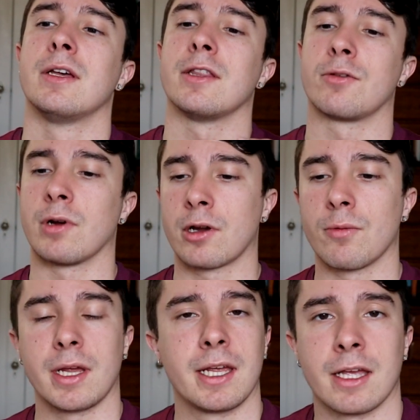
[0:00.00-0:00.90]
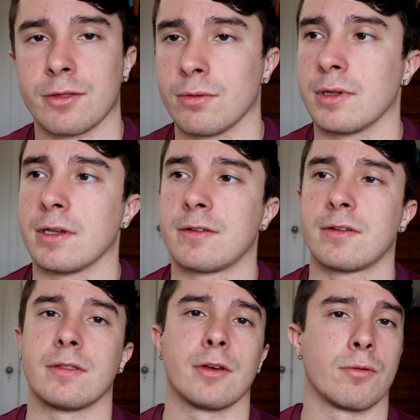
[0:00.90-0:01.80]
The quicker we can get through
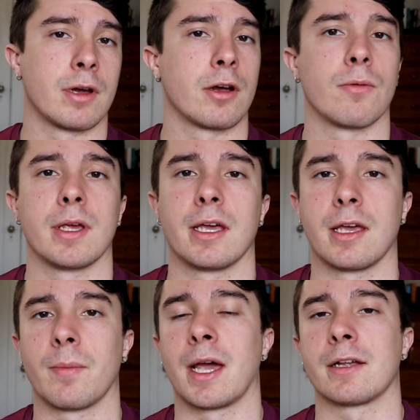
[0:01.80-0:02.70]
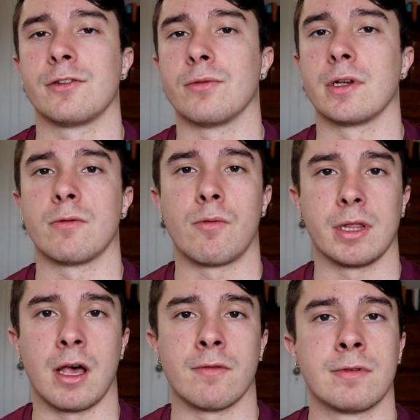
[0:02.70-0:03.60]
this, the quicker we can get back doing what we
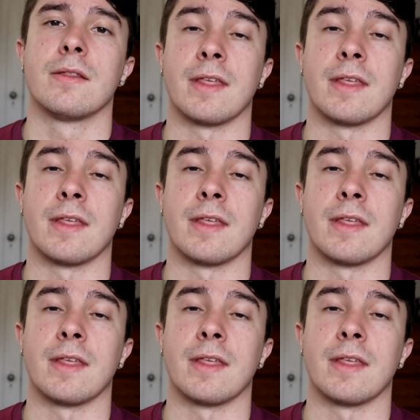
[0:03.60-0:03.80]
love.